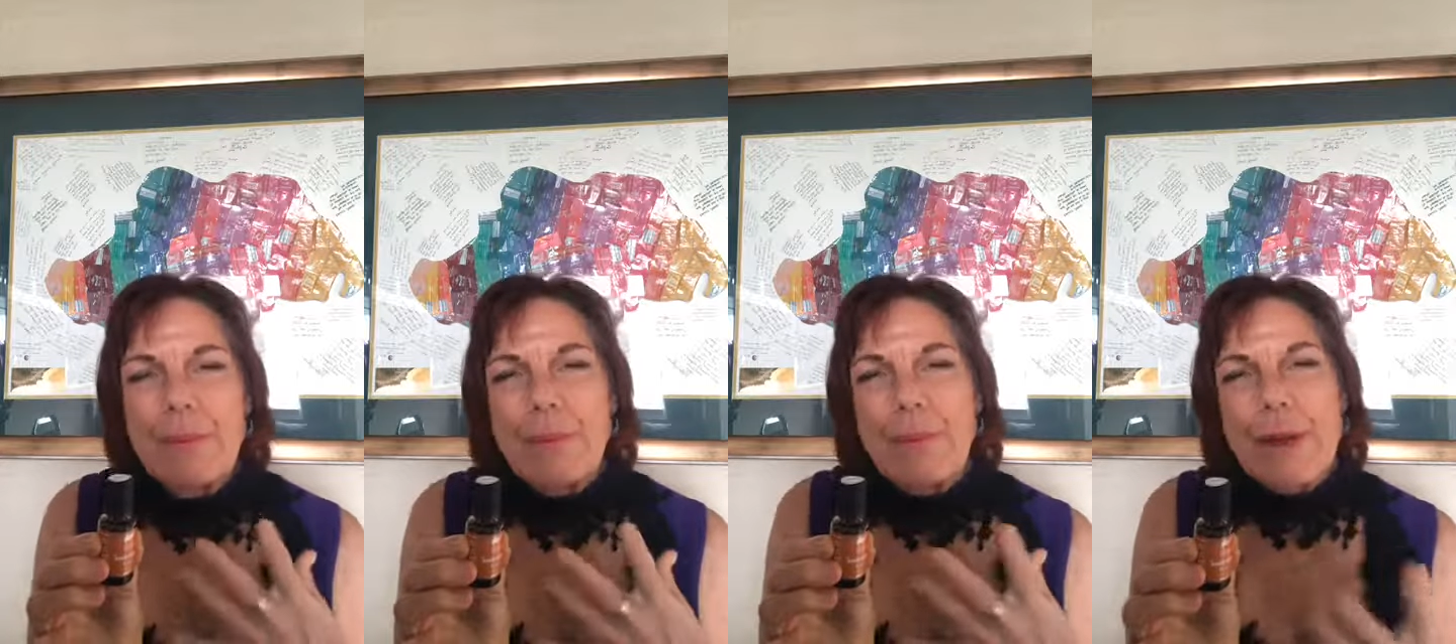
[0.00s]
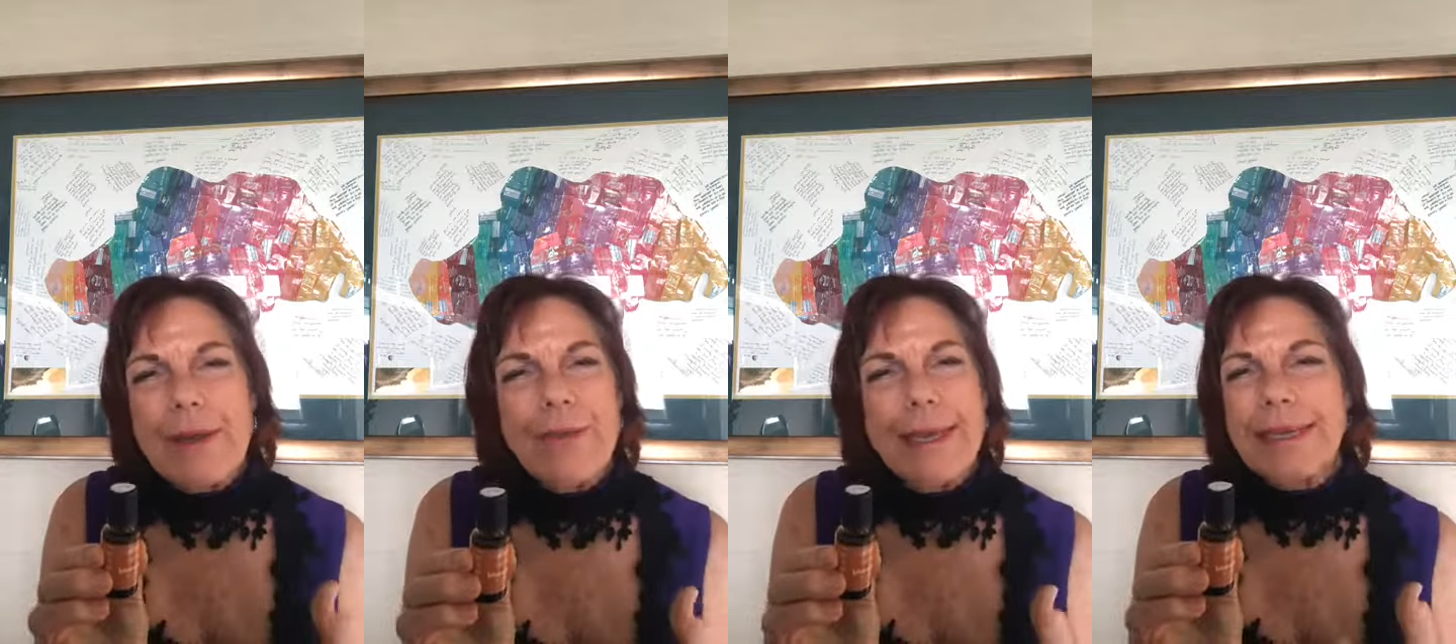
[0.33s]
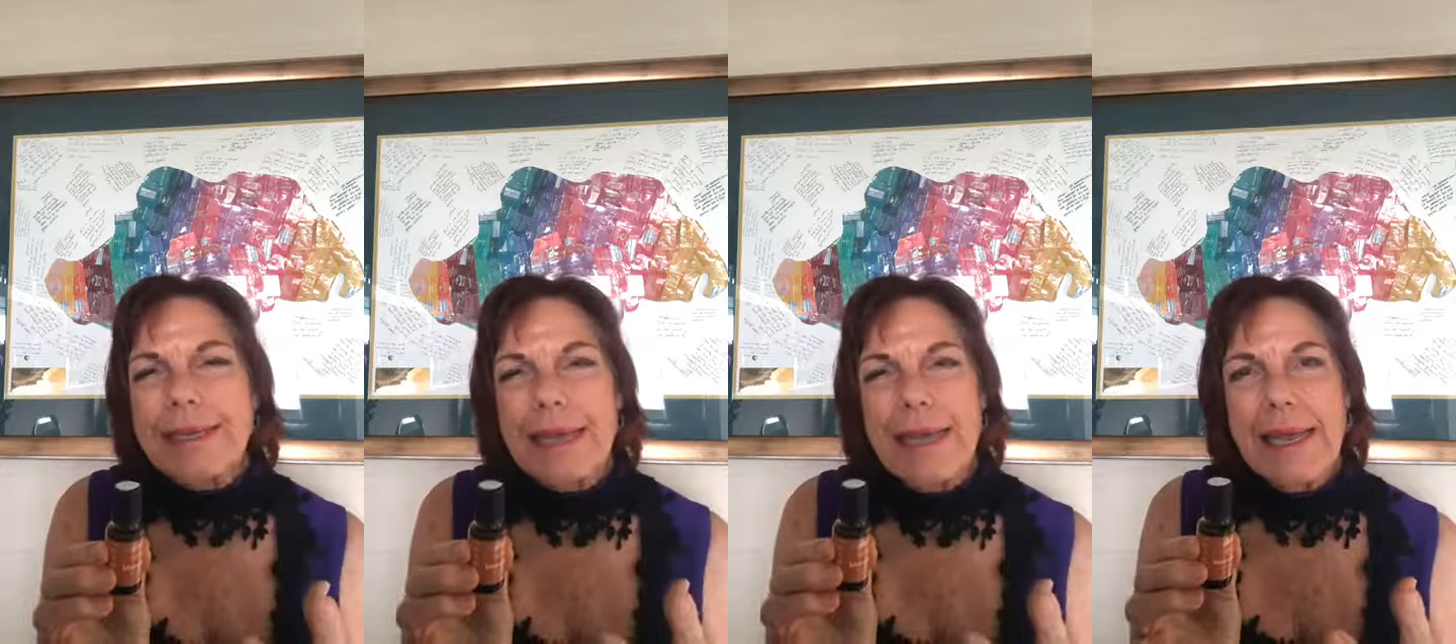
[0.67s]

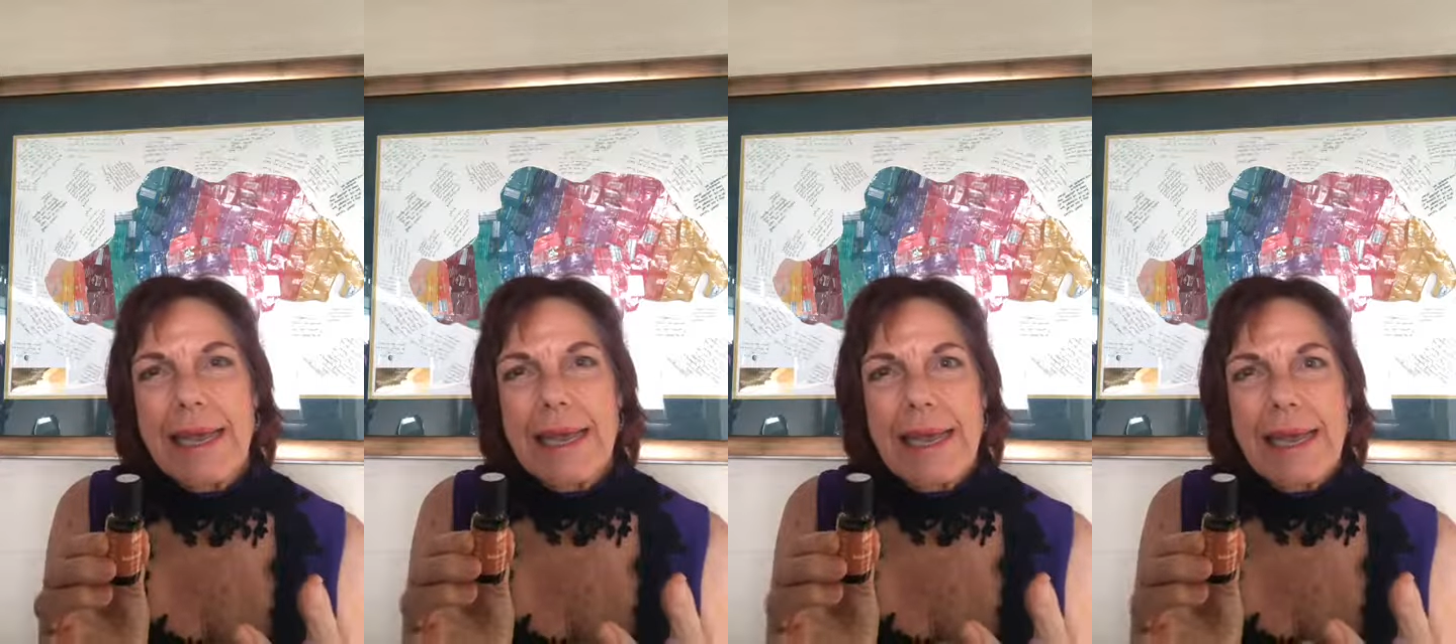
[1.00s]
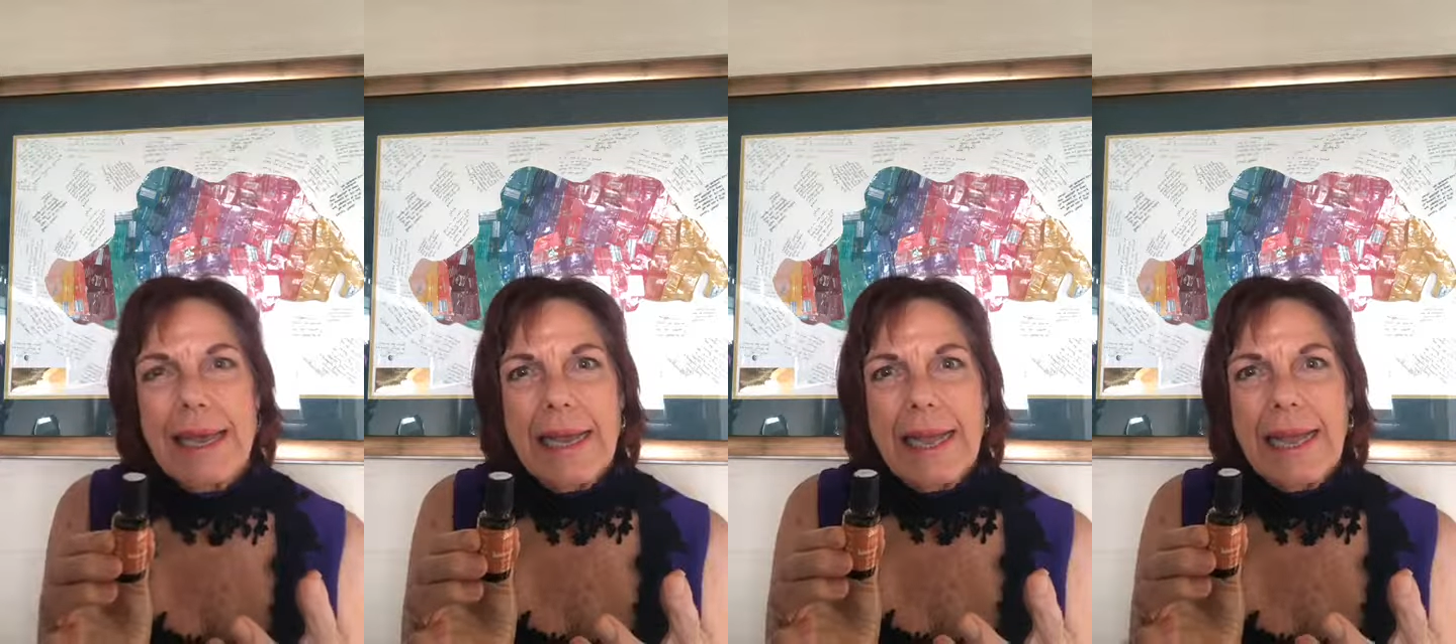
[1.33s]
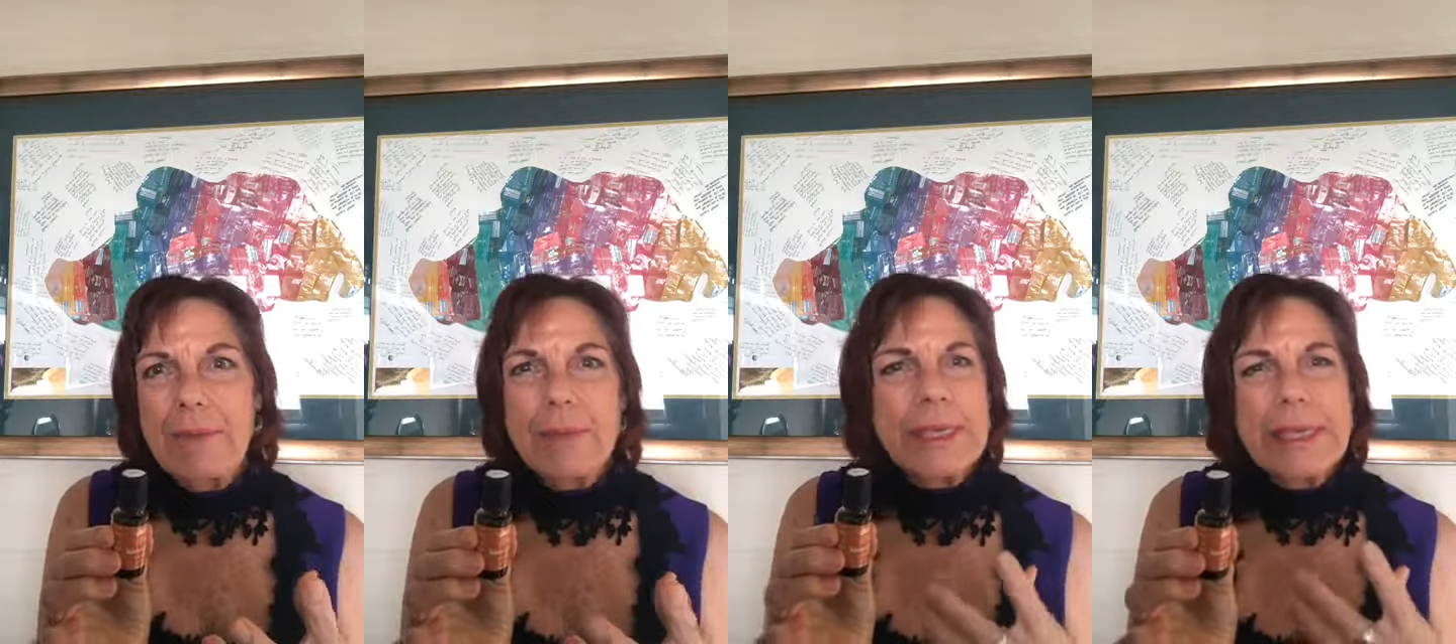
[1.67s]
Previously,
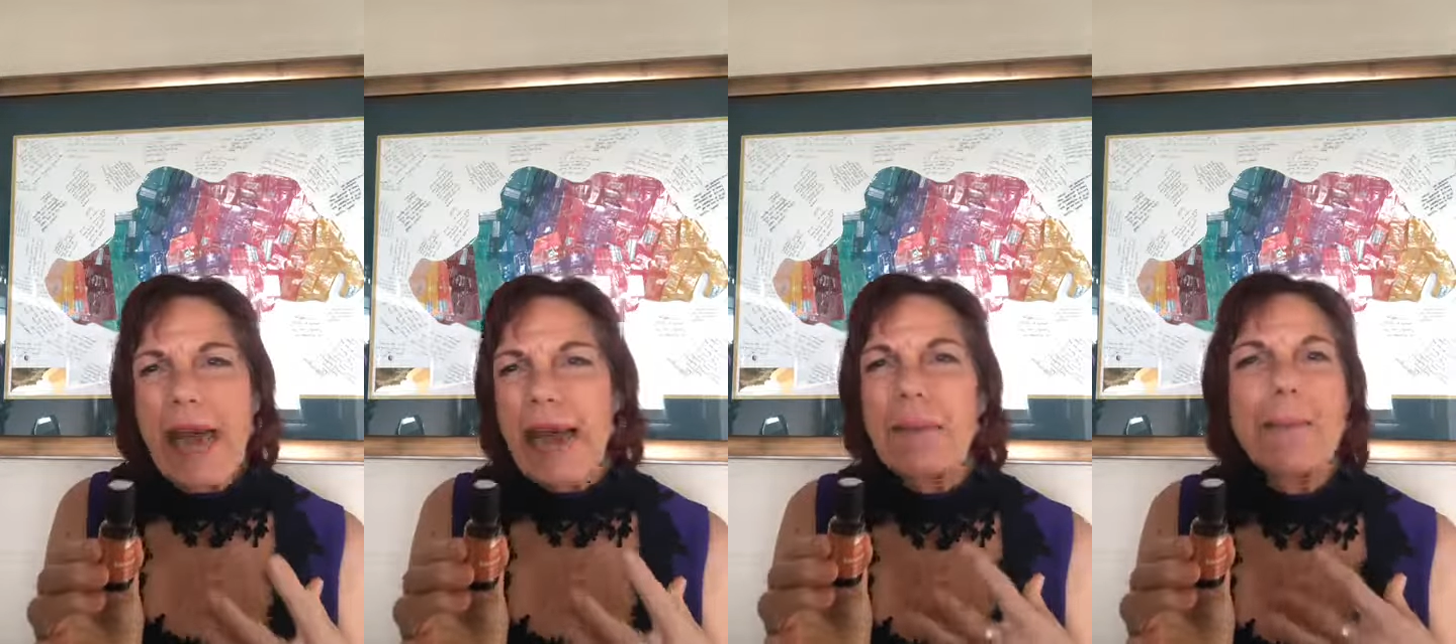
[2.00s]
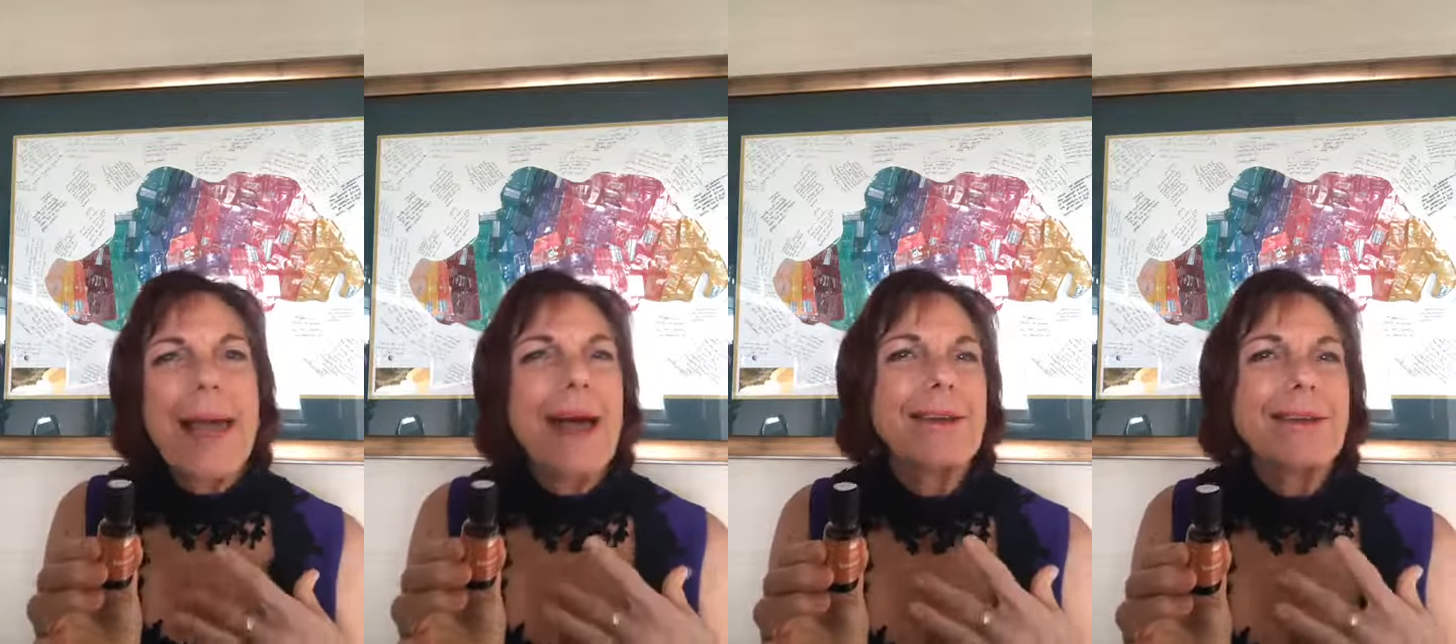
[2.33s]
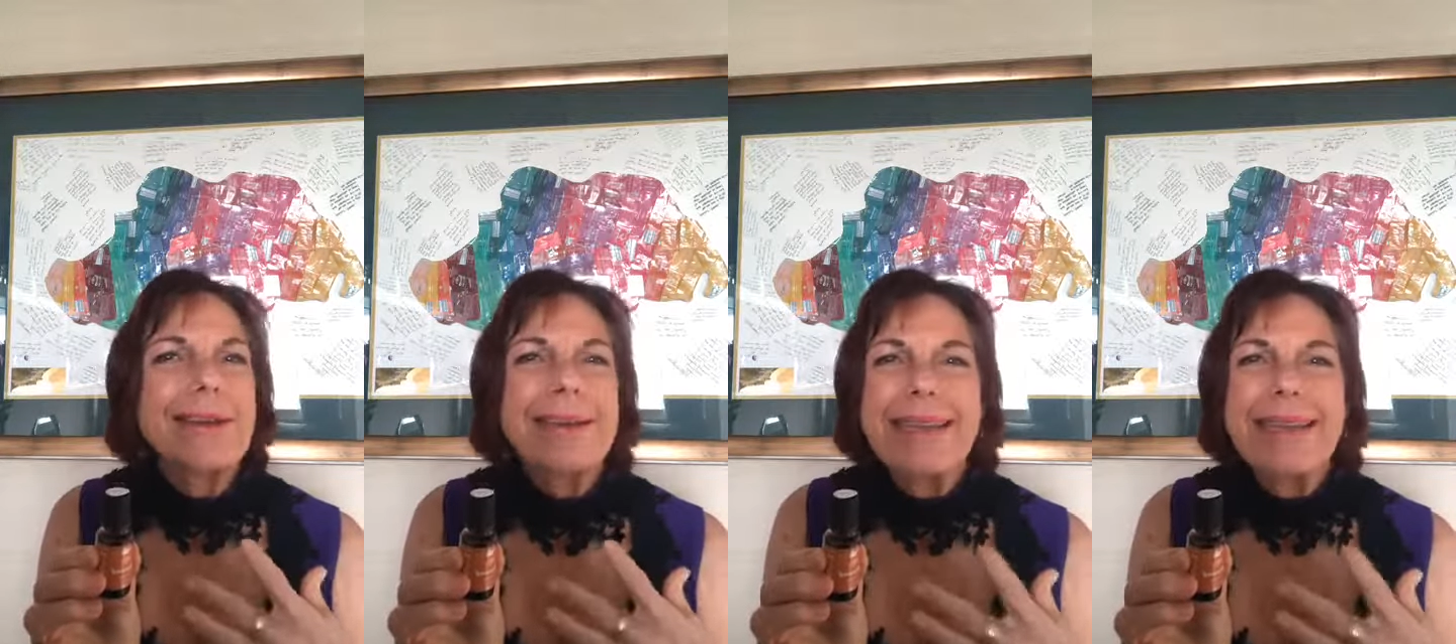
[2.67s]
it was not about